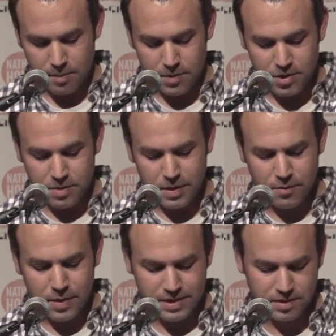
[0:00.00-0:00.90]
But she'd
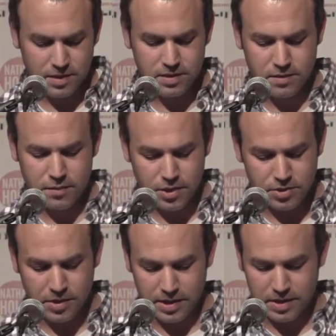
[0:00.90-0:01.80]
been restless and
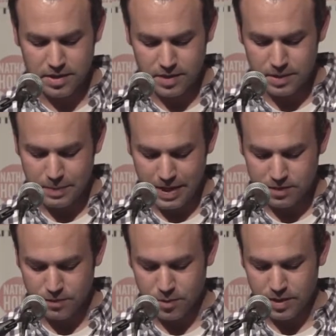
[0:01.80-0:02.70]
frustrated these
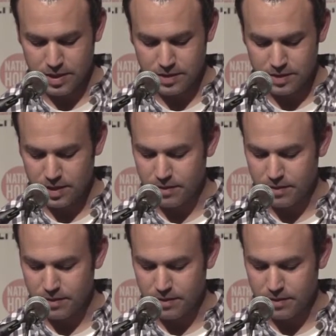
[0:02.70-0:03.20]
past 4 days,